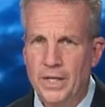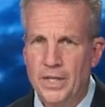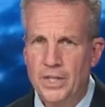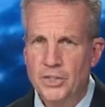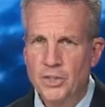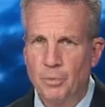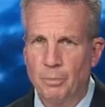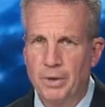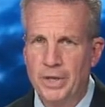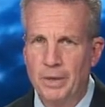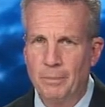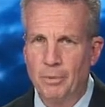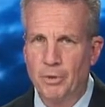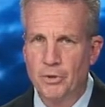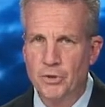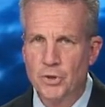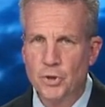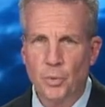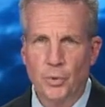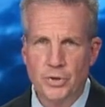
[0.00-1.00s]
Sabrina
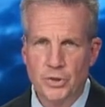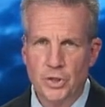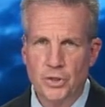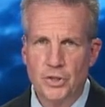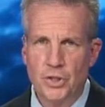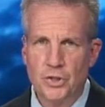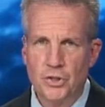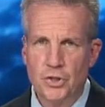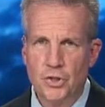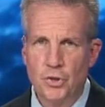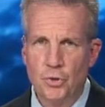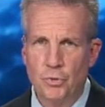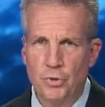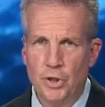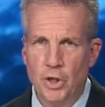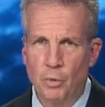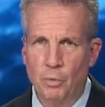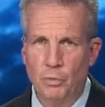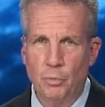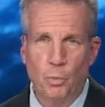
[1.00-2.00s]
Burst joins us in
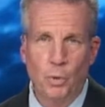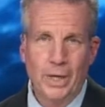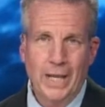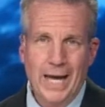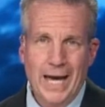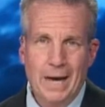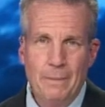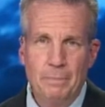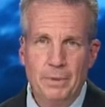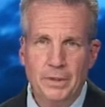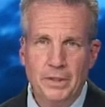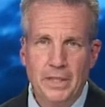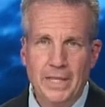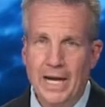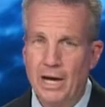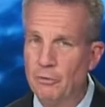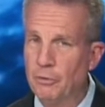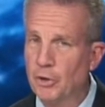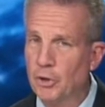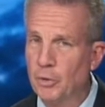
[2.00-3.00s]
studio with what happened and
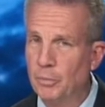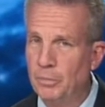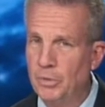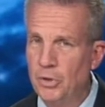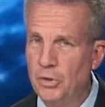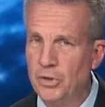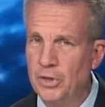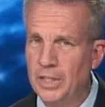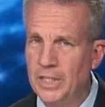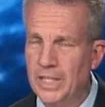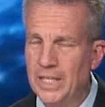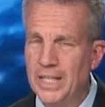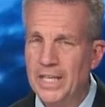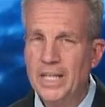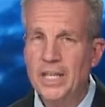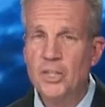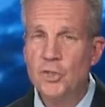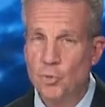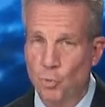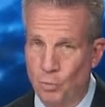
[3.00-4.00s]
how the community
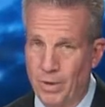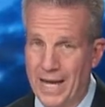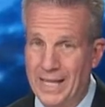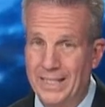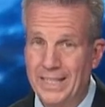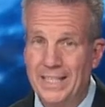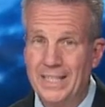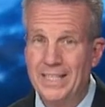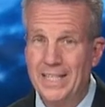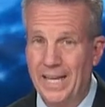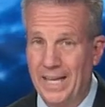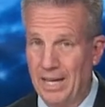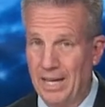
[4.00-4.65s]
is rallying to